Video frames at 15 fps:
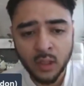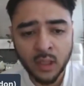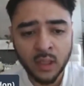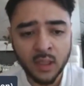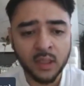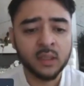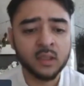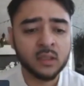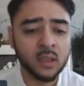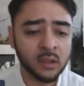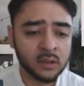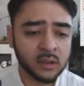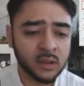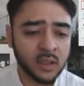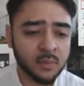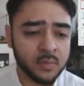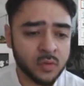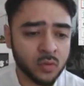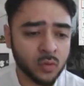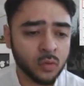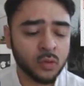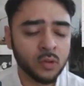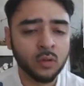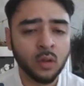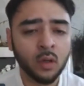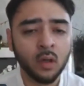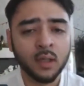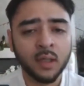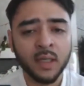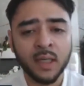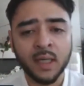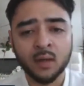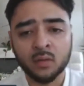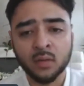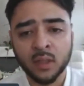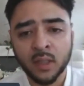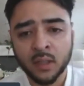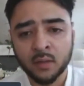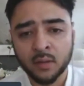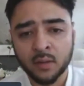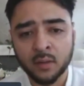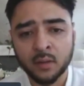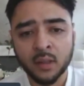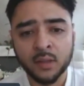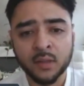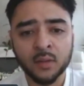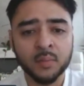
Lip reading: internships, or you can't get out there, and